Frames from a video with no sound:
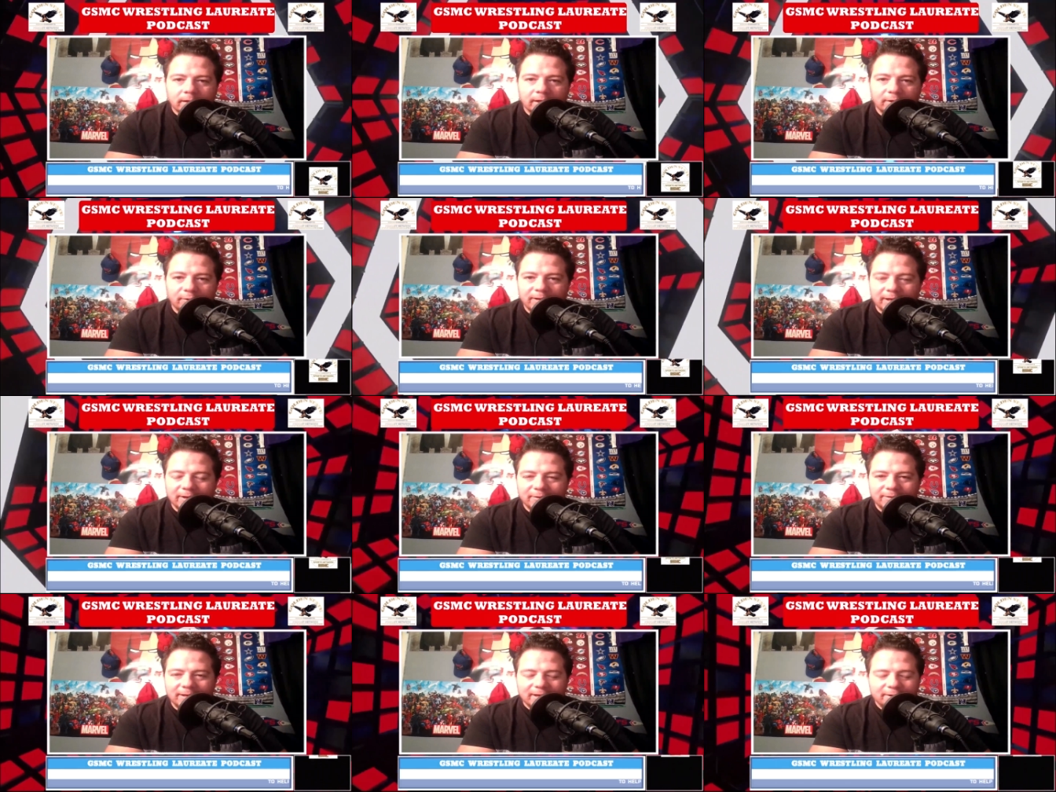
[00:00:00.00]
Hello,
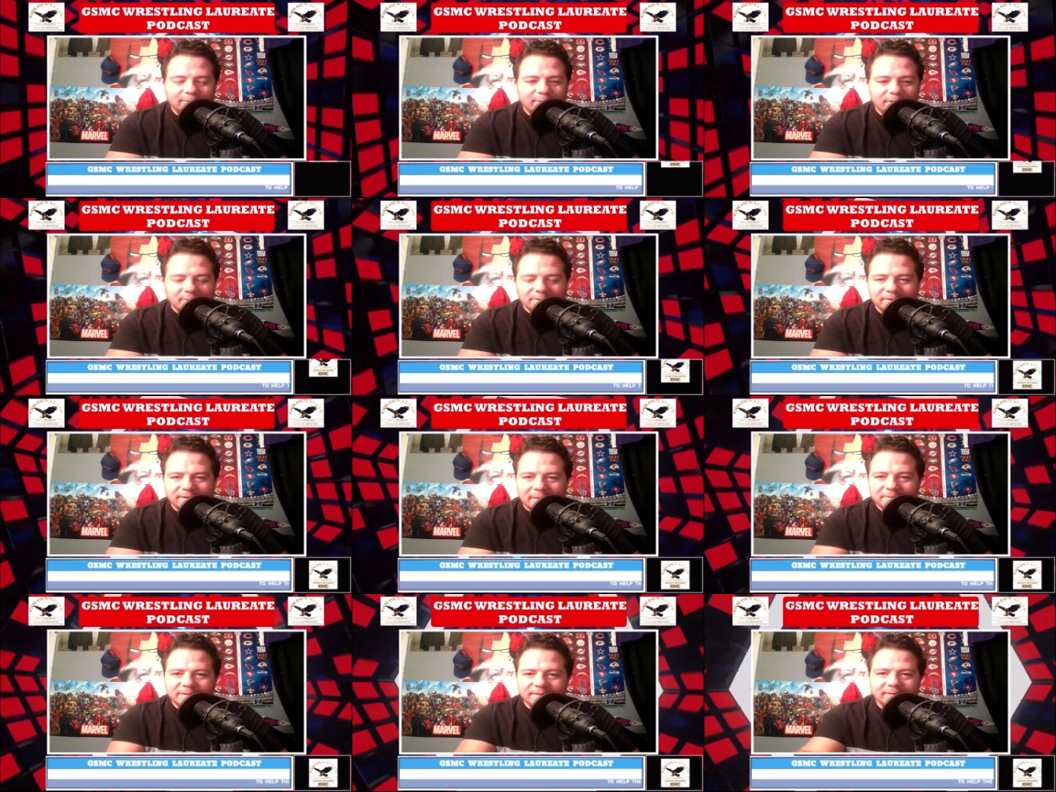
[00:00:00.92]
hello, hello. Welcome to
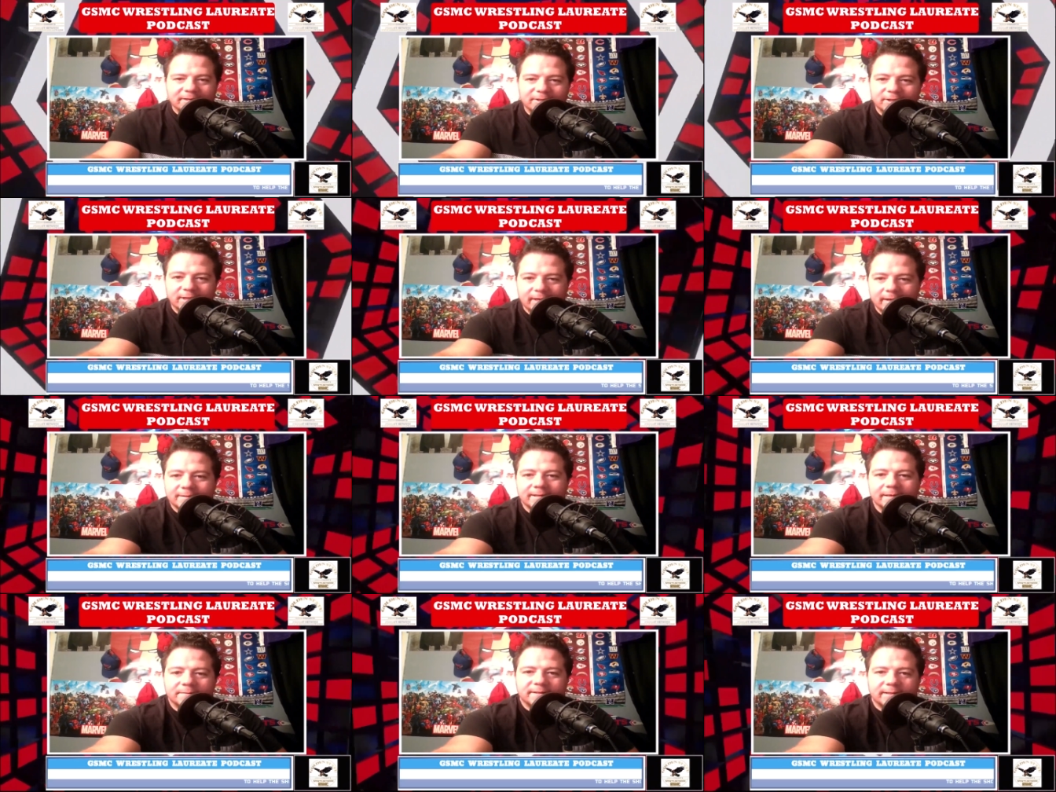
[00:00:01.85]
another episode of the
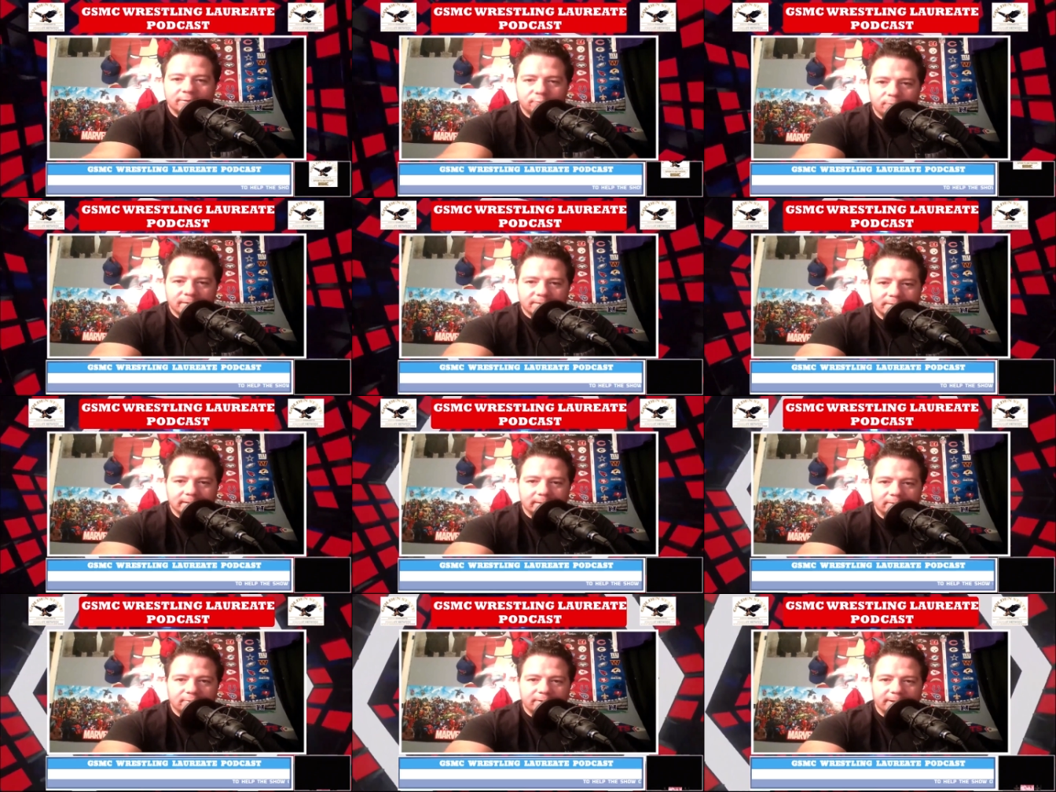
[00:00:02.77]
GSMC
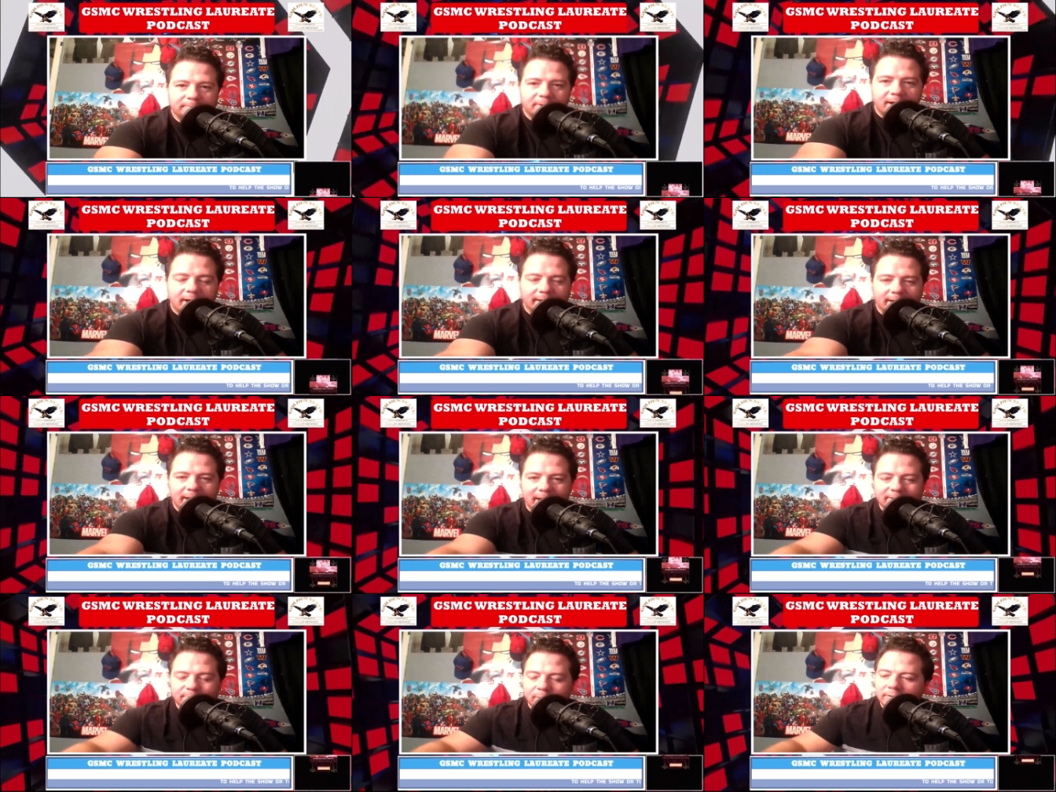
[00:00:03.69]
Wrestling Laureate
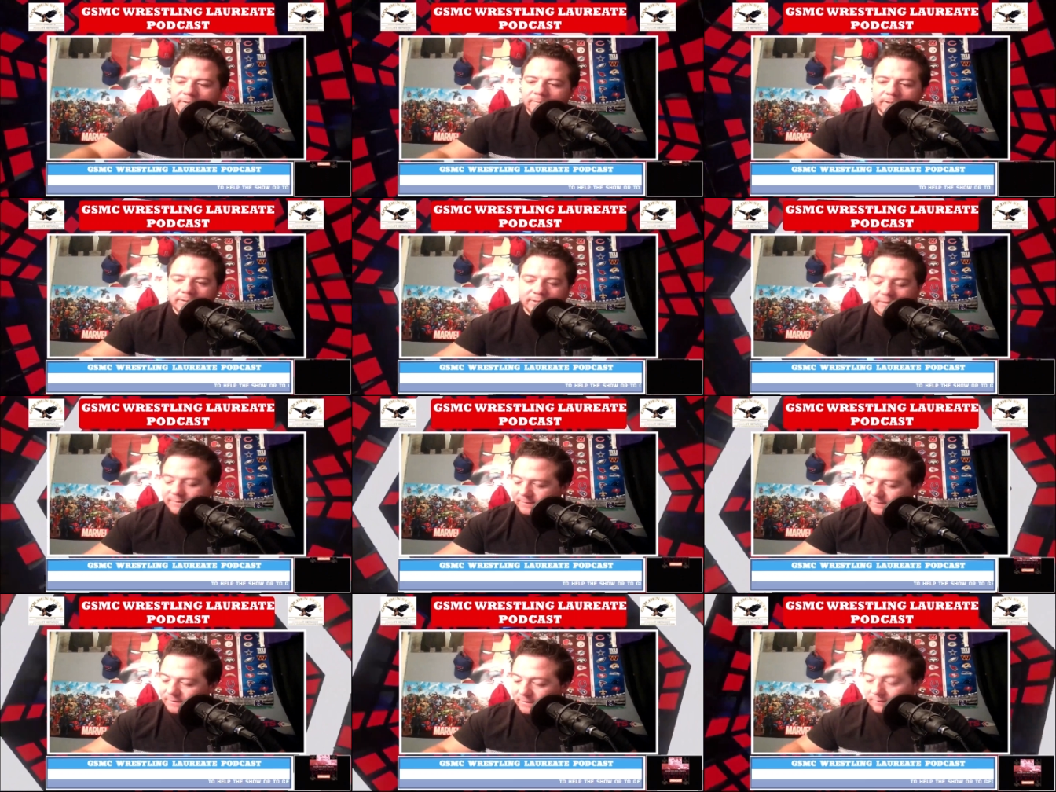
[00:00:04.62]
Podcast brought to you by the
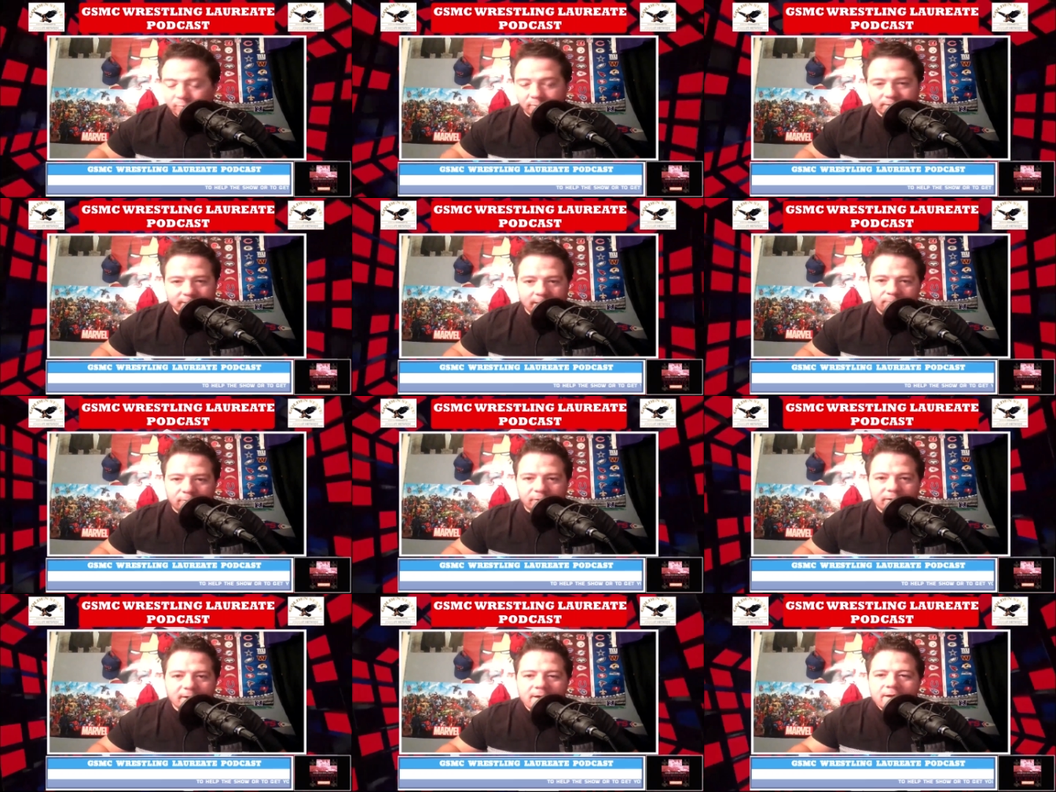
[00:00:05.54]
GSMC Sports
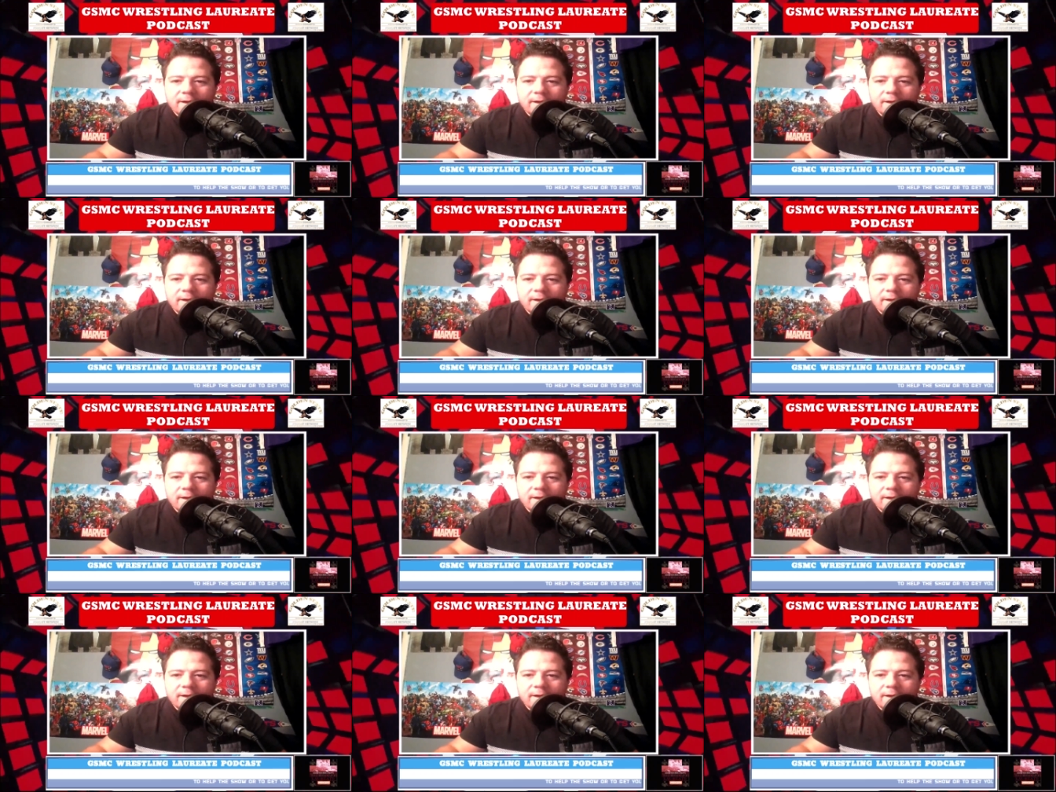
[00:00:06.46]
Network.